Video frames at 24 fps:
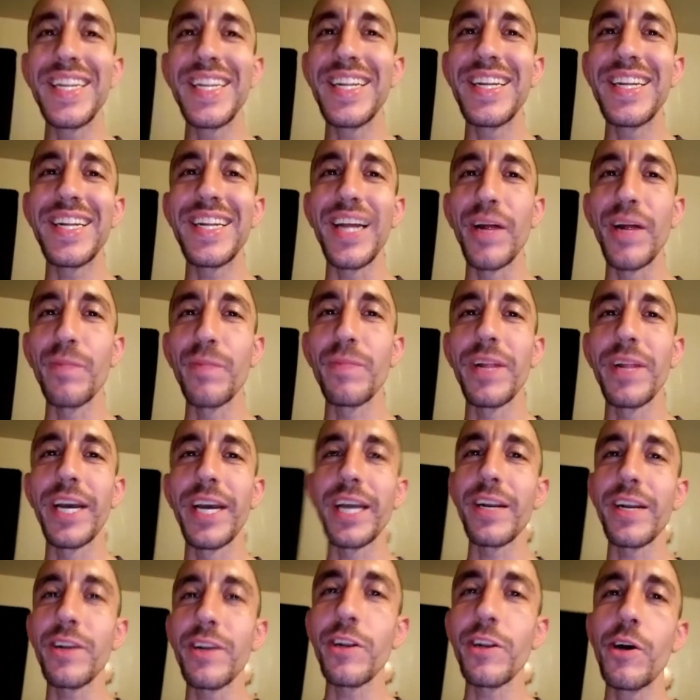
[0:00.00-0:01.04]
I'm like,
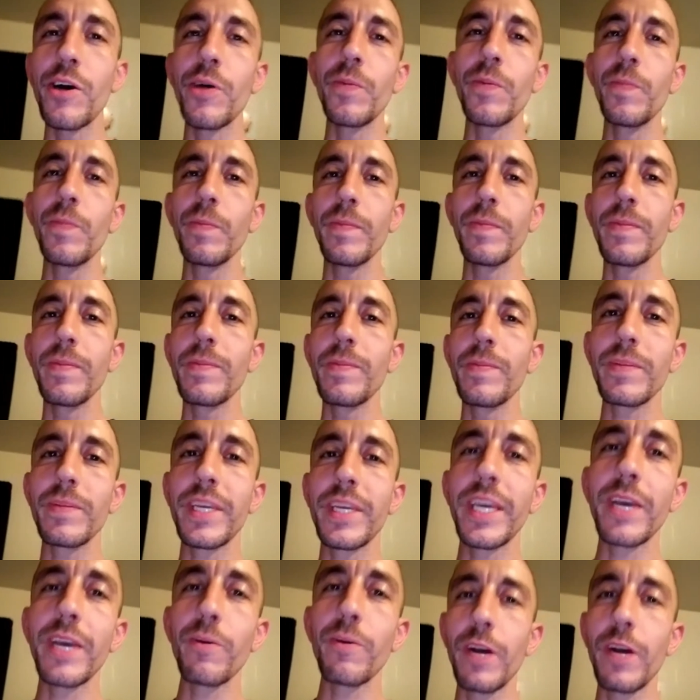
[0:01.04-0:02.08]
nope,
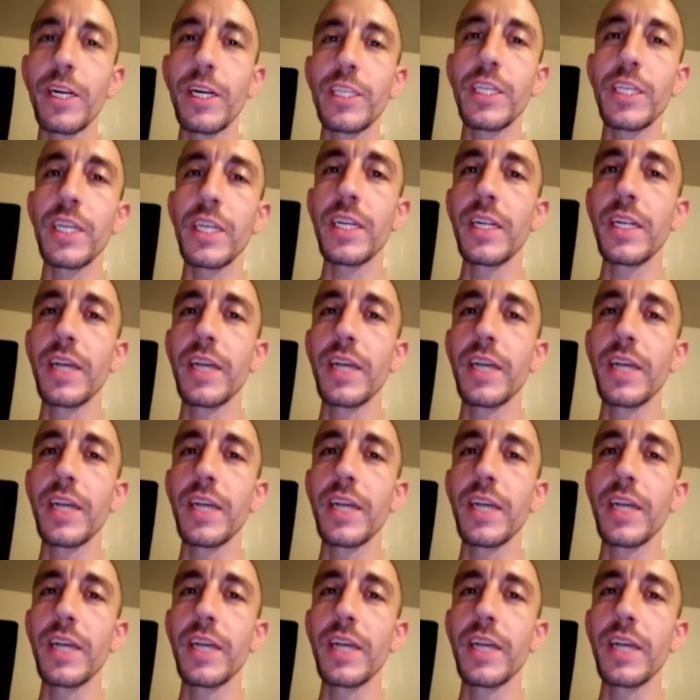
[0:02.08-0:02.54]
can't watch it.